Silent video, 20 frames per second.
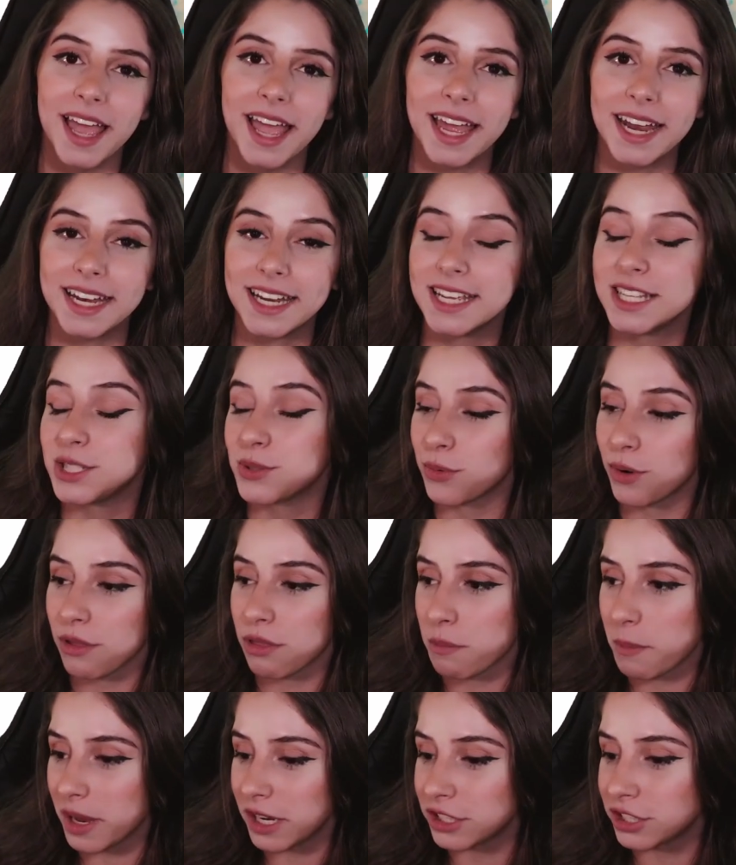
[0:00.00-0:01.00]
And it's
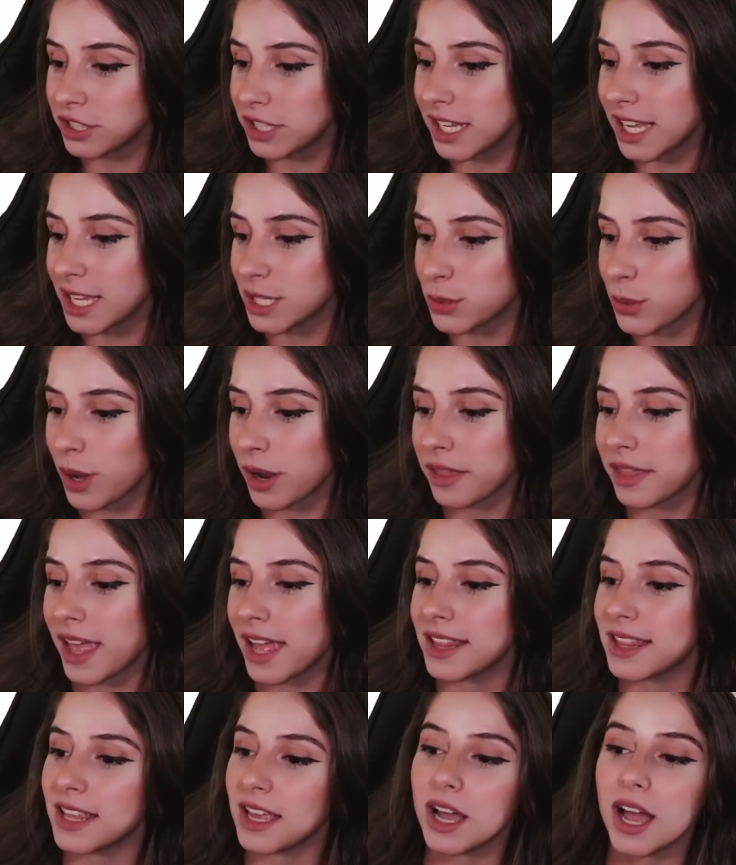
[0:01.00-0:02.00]
worth mentioning as well
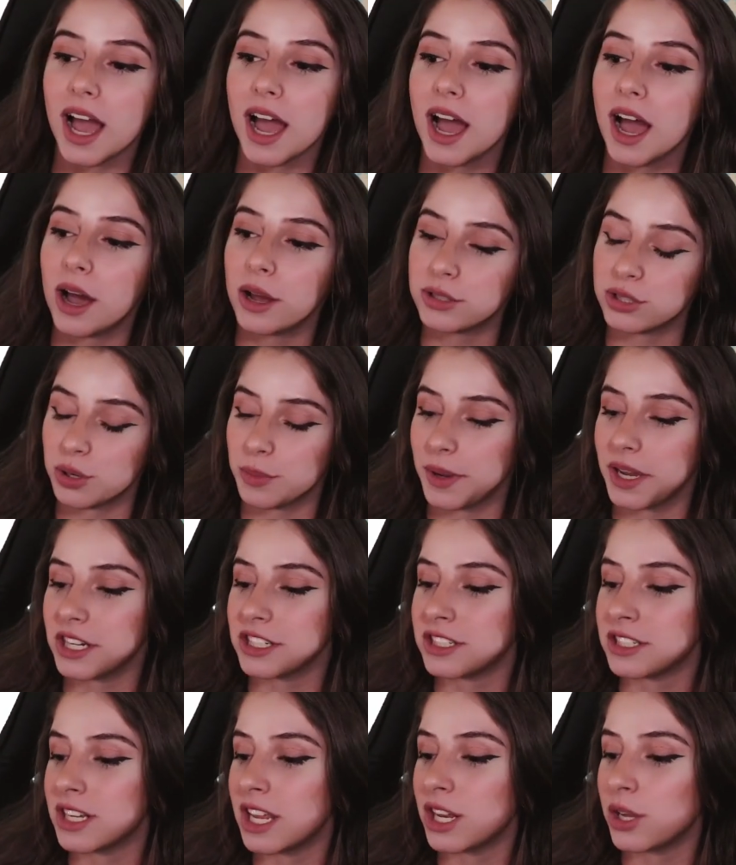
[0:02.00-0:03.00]
that
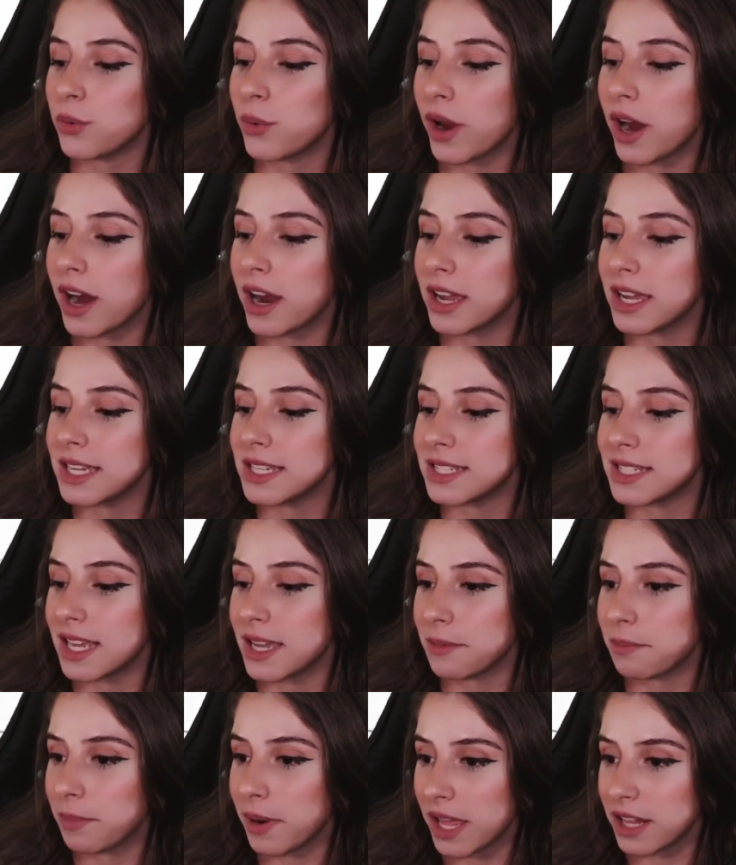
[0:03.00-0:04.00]
Automation Anywhere is
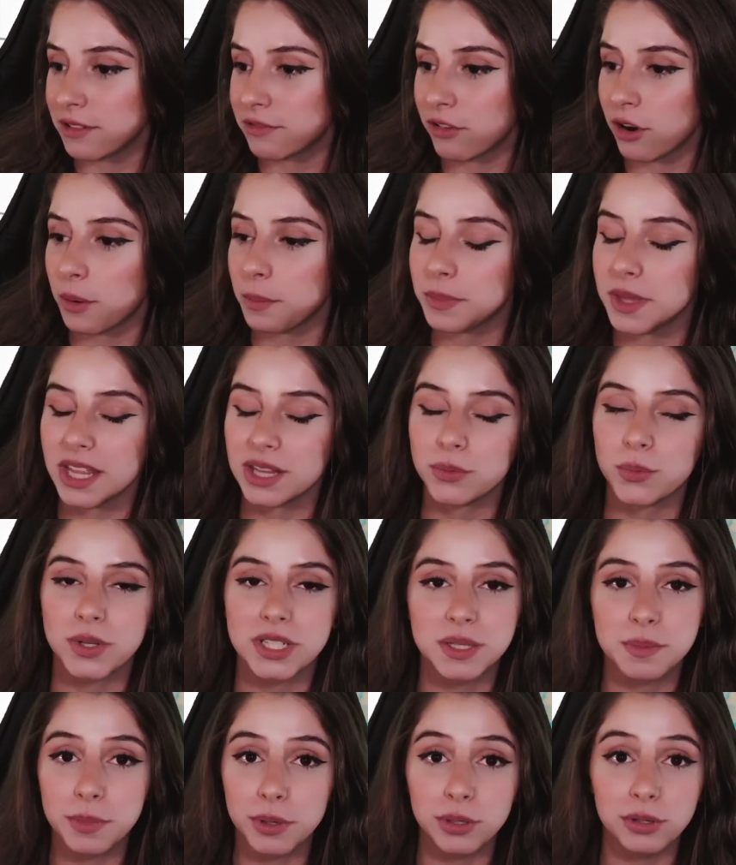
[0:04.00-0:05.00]
a platform that
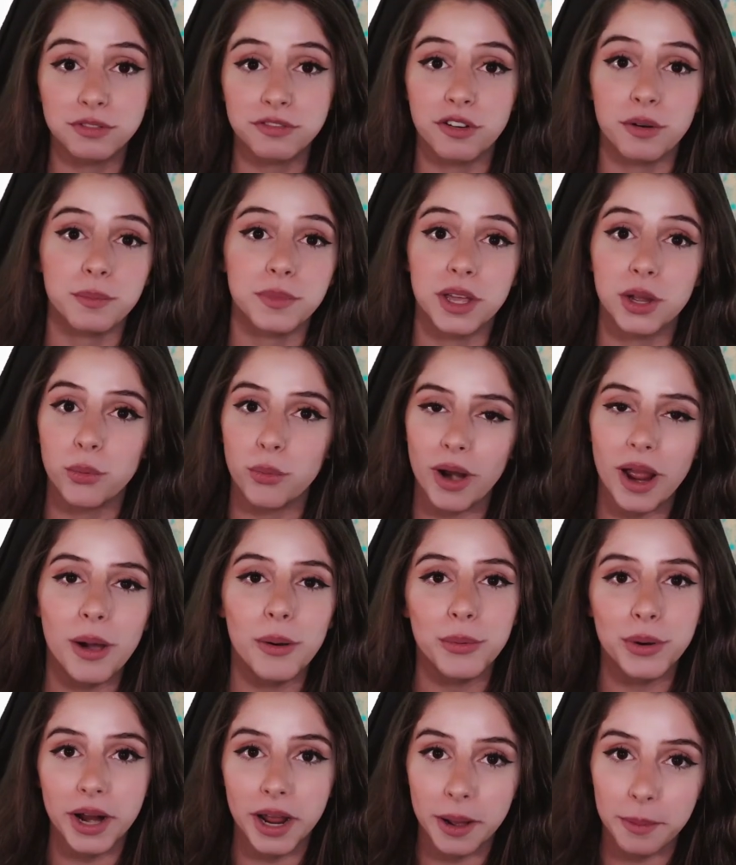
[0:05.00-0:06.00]
was built from the
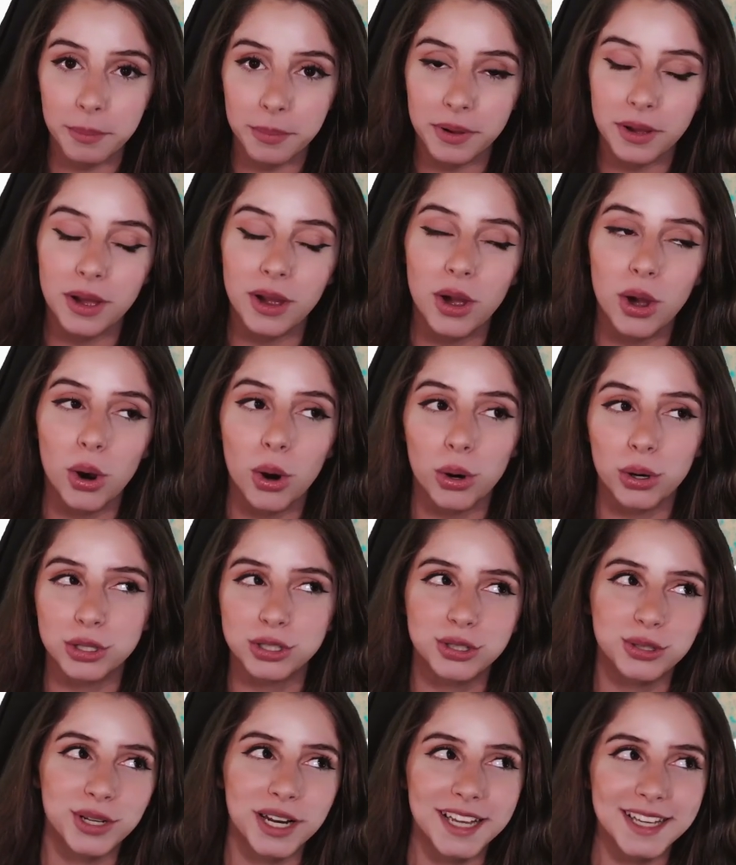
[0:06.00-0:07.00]
ground up,
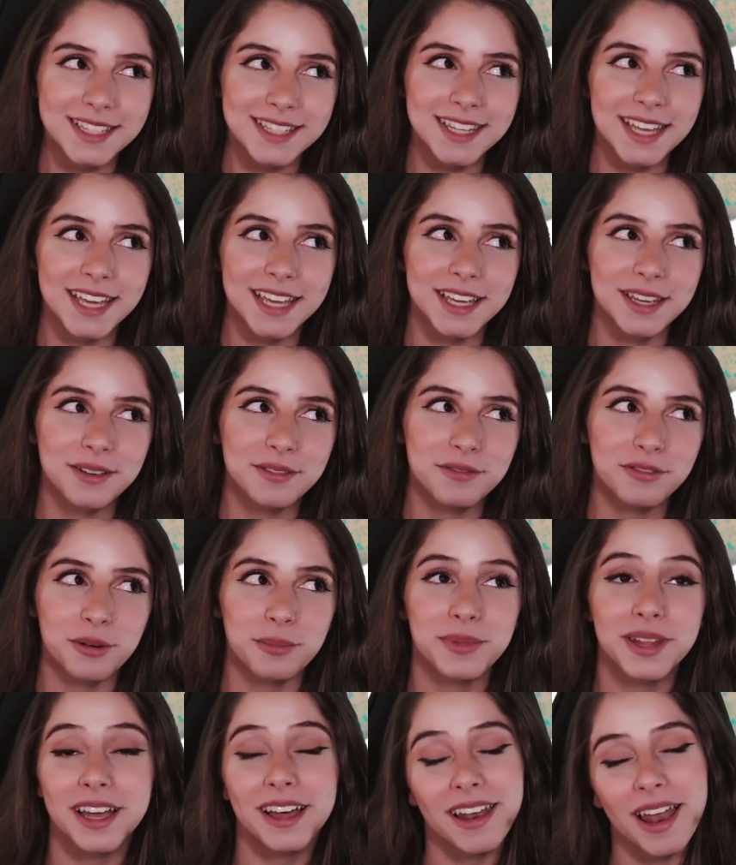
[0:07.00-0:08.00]
or should I say,
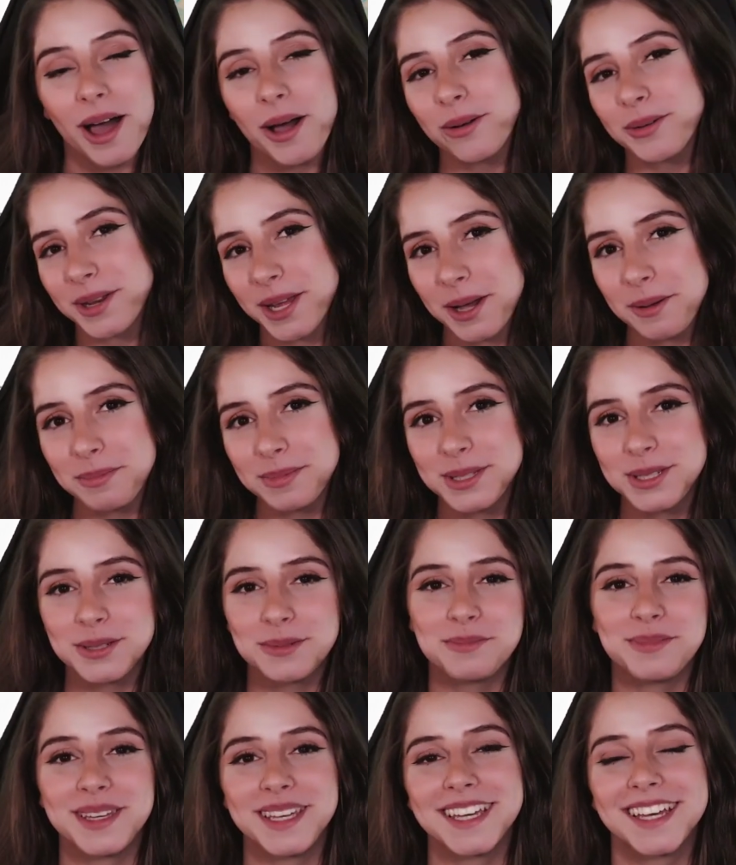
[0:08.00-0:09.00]
from the cloud up
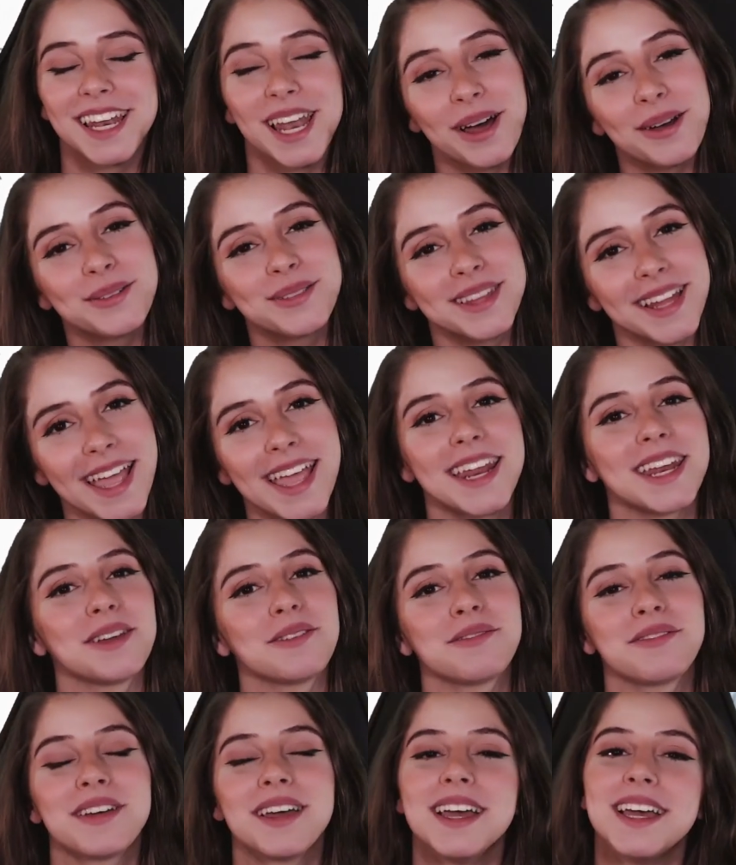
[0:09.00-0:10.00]
to be cloud
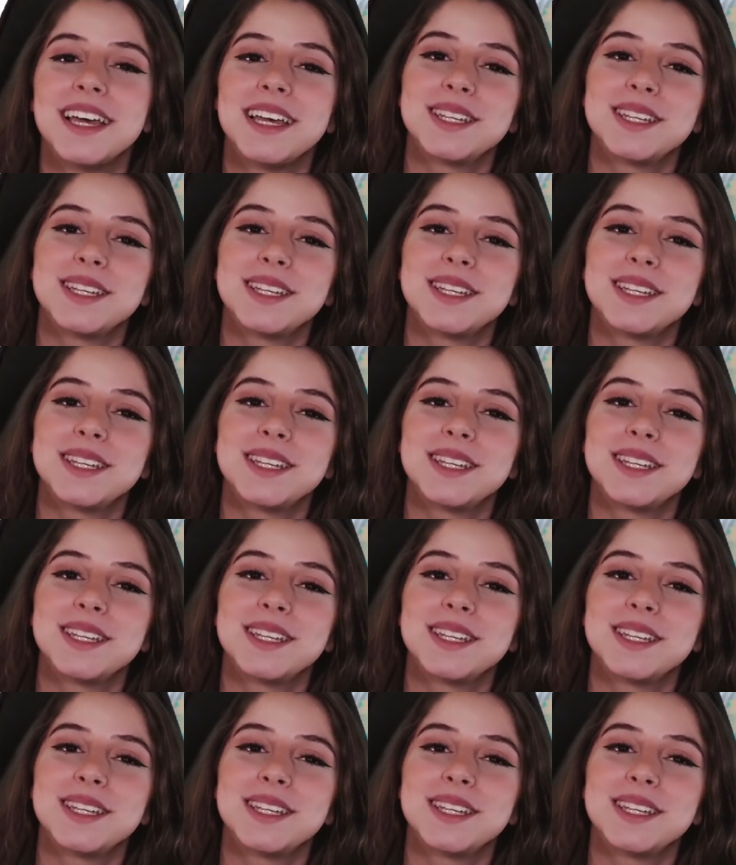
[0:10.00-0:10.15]
native.